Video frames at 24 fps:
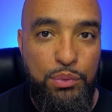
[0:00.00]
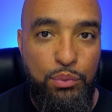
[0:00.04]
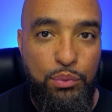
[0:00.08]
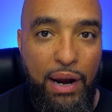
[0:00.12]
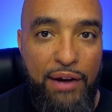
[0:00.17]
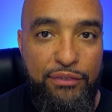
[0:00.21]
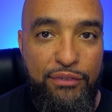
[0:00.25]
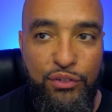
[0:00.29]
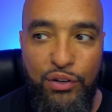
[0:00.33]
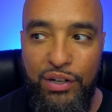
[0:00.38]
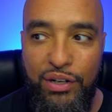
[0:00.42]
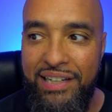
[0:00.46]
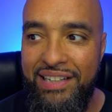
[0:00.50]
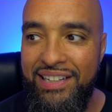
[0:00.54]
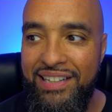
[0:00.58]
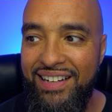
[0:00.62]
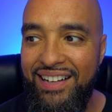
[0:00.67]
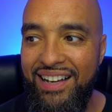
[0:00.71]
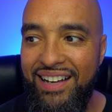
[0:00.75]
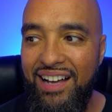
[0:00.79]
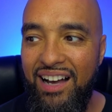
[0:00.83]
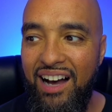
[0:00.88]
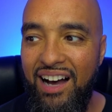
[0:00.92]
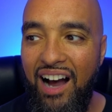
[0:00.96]
the referee,
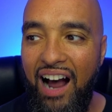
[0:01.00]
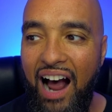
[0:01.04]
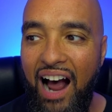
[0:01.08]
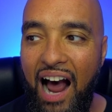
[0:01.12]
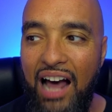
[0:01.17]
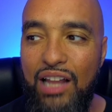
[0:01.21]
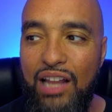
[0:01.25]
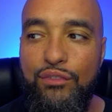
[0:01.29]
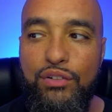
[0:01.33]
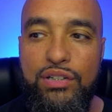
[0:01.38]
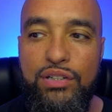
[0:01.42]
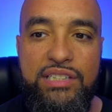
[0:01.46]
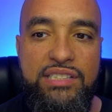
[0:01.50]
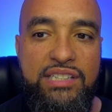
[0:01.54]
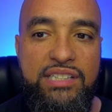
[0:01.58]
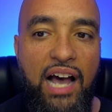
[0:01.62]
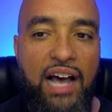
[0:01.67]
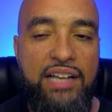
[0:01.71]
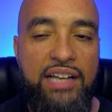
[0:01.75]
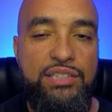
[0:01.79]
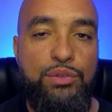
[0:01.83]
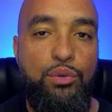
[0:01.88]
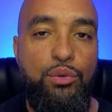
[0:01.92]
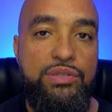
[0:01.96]
Oliver
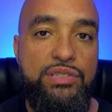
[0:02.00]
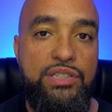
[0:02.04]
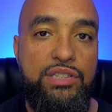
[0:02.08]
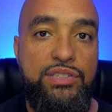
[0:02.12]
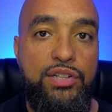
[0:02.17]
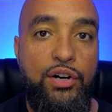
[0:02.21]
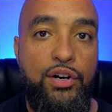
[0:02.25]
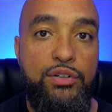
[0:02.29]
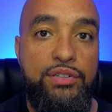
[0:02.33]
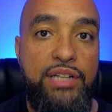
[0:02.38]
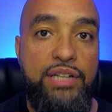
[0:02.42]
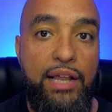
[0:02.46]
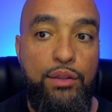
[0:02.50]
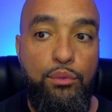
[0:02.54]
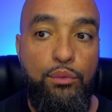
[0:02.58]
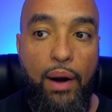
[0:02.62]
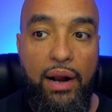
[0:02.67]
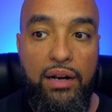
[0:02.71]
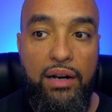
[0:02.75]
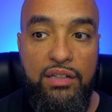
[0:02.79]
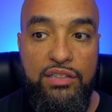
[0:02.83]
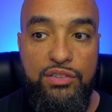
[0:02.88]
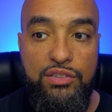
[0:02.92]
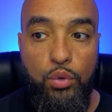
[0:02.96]
decides he wants to turn Death
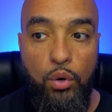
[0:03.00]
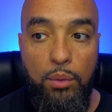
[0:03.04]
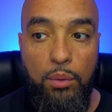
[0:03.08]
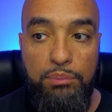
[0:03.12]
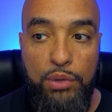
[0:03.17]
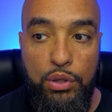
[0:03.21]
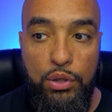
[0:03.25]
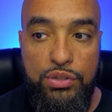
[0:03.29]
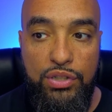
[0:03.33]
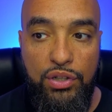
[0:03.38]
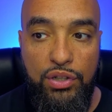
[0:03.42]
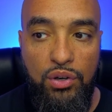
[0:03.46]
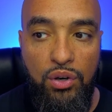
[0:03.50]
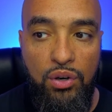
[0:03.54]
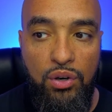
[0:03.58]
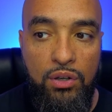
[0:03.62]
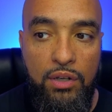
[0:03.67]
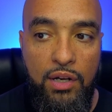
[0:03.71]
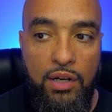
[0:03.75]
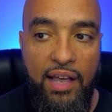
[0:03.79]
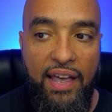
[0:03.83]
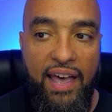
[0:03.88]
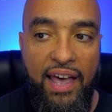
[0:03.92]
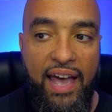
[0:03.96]
Rattle into a musical,
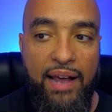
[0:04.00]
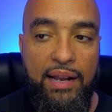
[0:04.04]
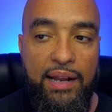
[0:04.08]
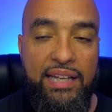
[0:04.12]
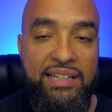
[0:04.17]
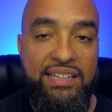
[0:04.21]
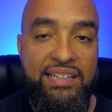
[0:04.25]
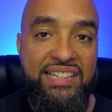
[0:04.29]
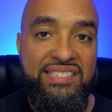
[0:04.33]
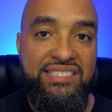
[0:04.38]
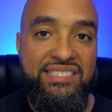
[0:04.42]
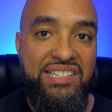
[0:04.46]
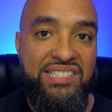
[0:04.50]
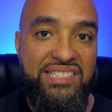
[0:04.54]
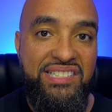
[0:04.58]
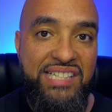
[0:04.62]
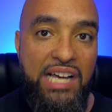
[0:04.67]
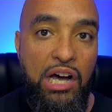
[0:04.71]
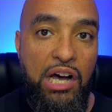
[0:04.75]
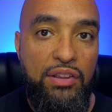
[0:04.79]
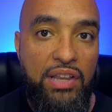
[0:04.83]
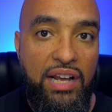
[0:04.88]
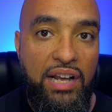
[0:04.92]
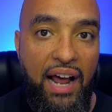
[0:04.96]
and he needs to
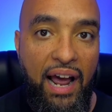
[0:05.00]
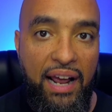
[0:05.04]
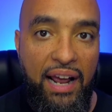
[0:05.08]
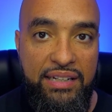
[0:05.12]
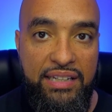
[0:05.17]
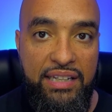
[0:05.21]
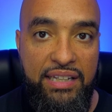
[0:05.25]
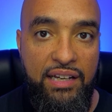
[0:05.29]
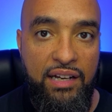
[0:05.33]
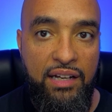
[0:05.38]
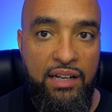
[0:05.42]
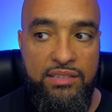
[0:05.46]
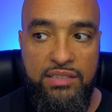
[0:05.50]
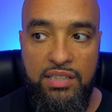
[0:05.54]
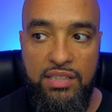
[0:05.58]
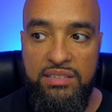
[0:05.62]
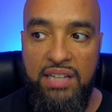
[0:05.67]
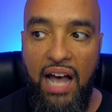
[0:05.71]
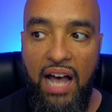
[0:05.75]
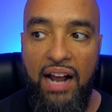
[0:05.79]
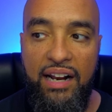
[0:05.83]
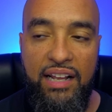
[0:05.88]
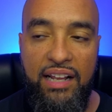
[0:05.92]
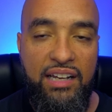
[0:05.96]
sell that idea to
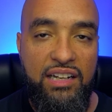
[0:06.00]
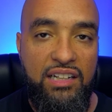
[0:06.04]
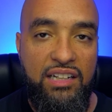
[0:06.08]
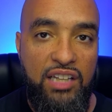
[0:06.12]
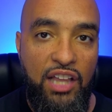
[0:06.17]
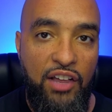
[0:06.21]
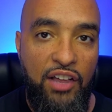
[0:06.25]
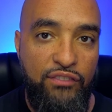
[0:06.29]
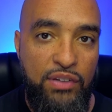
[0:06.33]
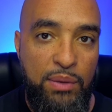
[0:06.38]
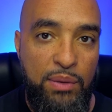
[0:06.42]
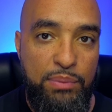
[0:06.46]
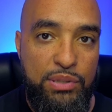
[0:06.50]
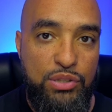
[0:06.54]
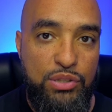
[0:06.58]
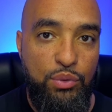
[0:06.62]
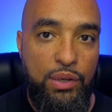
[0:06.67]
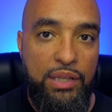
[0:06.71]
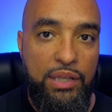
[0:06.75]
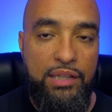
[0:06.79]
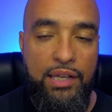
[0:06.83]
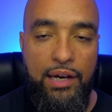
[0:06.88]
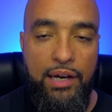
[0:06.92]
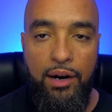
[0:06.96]
Donna and Cliff in
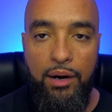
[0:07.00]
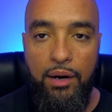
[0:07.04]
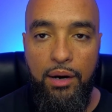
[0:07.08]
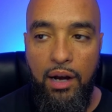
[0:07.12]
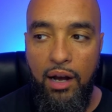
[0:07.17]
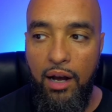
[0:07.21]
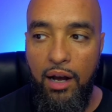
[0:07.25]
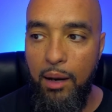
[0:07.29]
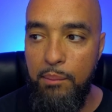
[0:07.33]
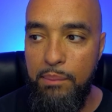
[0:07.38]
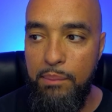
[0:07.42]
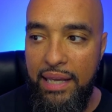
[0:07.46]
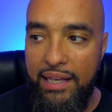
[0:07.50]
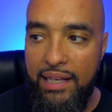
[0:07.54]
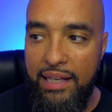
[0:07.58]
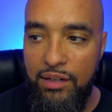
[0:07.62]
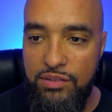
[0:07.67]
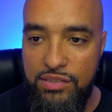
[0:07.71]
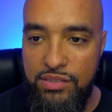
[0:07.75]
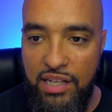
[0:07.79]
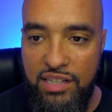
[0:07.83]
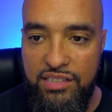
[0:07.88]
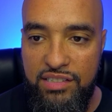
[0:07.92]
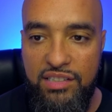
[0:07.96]
between their
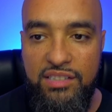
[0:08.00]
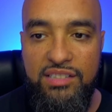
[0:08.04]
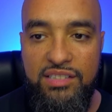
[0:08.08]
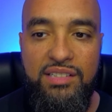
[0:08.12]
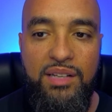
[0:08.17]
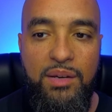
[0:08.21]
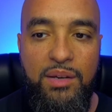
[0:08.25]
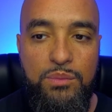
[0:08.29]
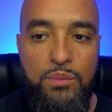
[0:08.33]
makeout sessions.